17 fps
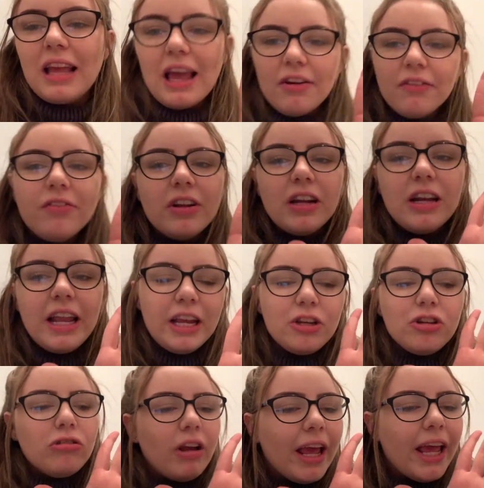there for
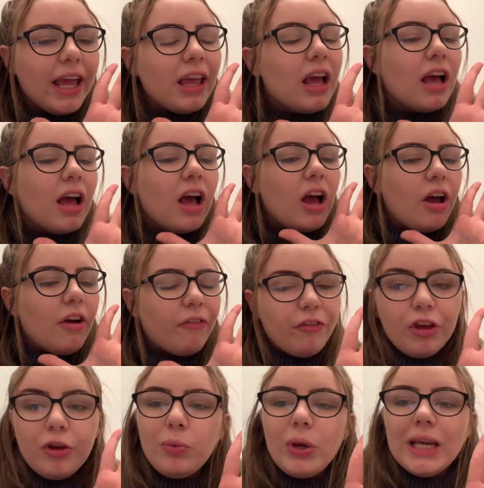literally a
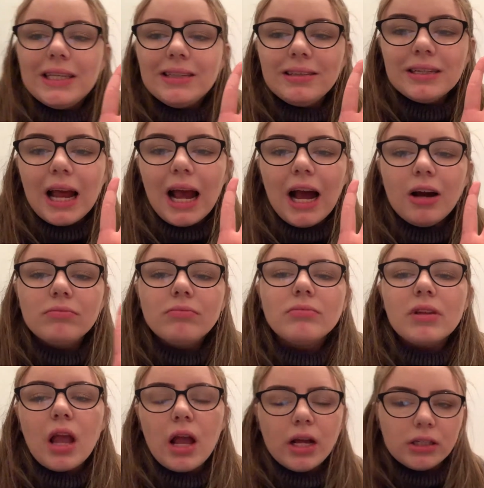few weeks now,
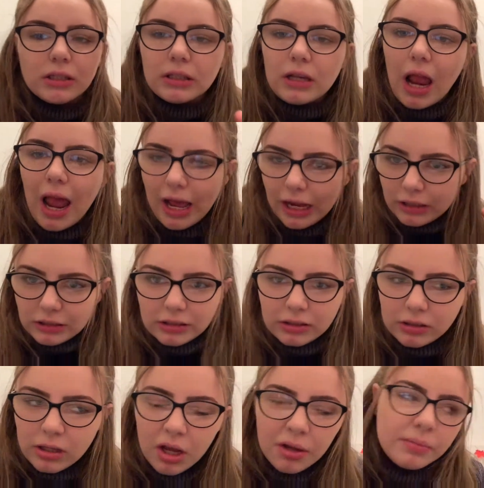and I
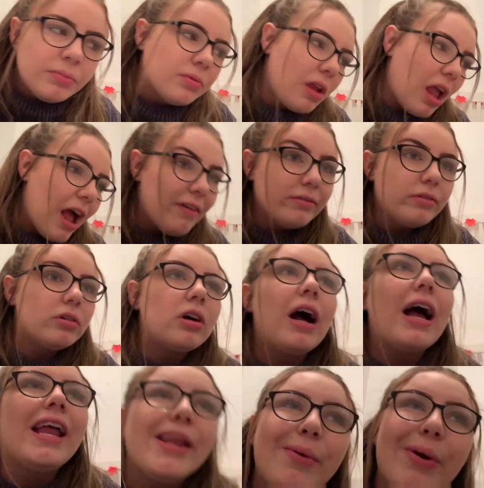just haven't
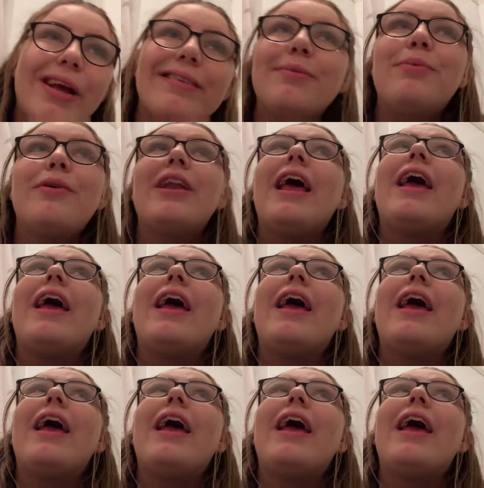got anywhere to put